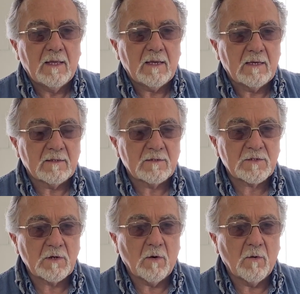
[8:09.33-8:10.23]
And
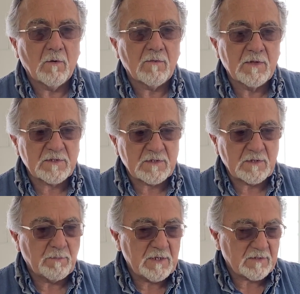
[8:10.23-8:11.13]
so this is
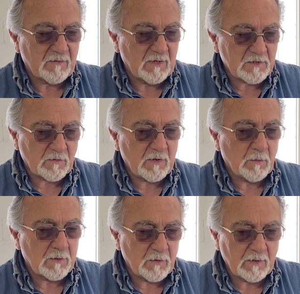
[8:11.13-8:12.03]
a piece of history
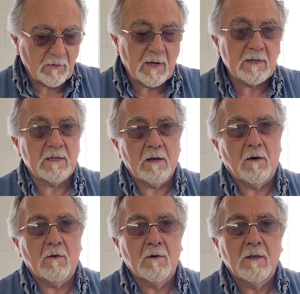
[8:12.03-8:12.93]
we're doing right
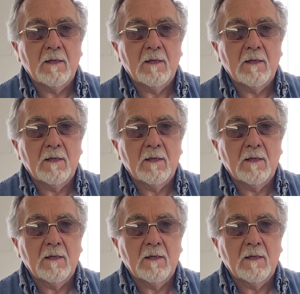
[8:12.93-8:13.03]
now,